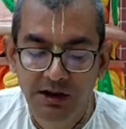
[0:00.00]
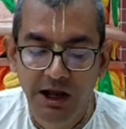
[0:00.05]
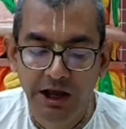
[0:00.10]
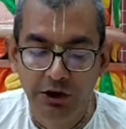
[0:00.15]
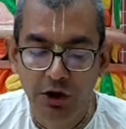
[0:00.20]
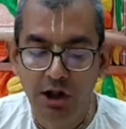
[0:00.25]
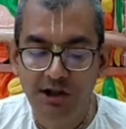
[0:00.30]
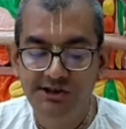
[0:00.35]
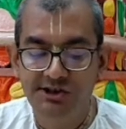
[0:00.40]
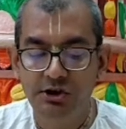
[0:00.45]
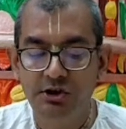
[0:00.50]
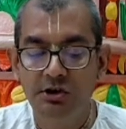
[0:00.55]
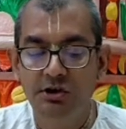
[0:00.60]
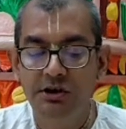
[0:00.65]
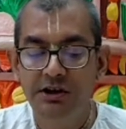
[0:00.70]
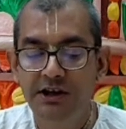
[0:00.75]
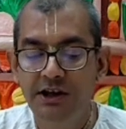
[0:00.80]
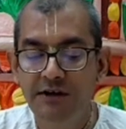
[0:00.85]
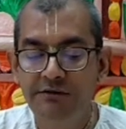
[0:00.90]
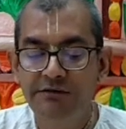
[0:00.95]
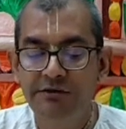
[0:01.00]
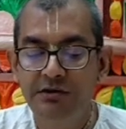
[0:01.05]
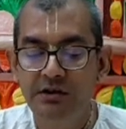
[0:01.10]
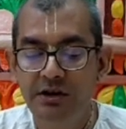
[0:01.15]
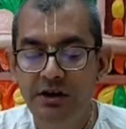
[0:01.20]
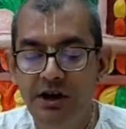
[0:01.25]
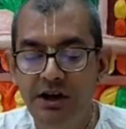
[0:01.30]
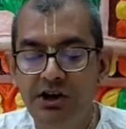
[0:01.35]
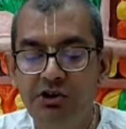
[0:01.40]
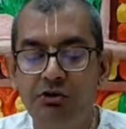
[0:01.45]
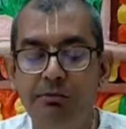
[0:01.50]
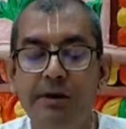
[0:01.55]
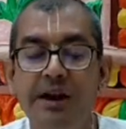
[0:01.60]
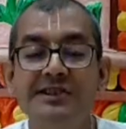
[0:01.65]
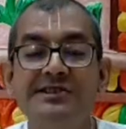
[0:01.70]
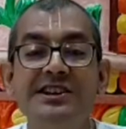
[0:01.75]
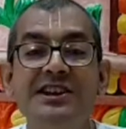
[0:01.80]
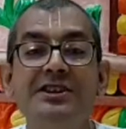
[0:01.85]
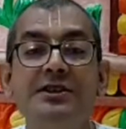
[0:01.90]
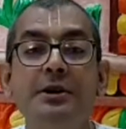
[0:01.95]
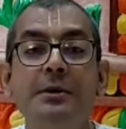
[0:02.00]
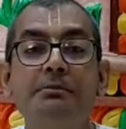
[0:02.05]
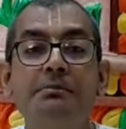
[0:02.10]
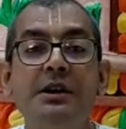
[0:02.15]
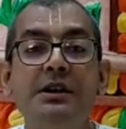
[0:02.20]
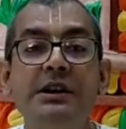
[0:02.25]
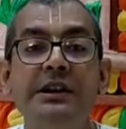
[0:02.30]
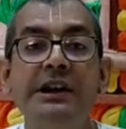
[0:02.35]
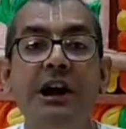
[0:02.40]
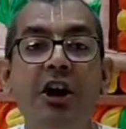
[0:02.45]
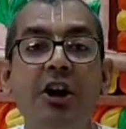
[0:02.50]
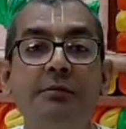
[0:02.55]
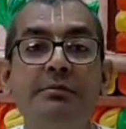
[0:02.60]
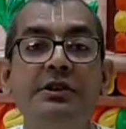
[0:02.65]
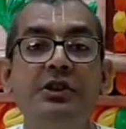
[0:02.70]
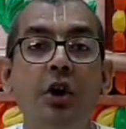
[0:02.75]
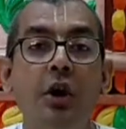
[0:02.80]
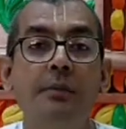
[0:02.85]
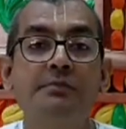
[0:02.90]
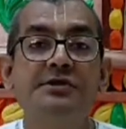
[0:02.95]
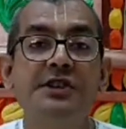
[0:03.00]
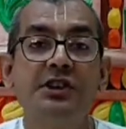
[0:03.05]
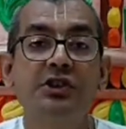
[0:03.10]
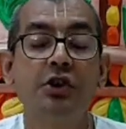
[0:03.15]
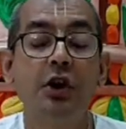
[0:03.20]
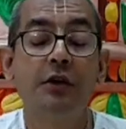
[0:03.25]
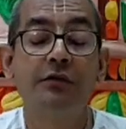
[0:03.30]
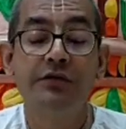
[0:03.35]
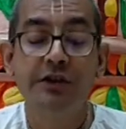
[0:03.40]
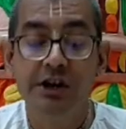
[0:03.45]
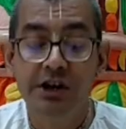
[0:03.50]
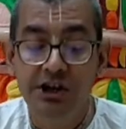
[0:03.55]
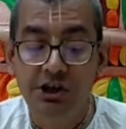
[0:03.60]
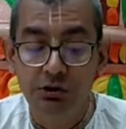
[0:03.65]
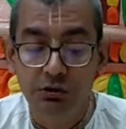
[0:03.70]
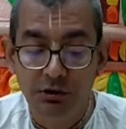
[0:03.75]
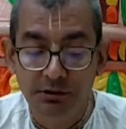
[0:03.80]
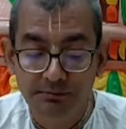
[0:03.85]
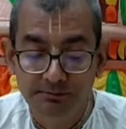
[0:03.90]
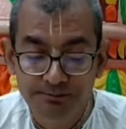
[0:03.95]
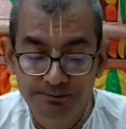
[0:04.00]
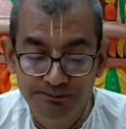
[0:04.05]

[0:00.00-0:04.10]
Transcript: And also, if it remains incomplete, then I will be the object of ridicule.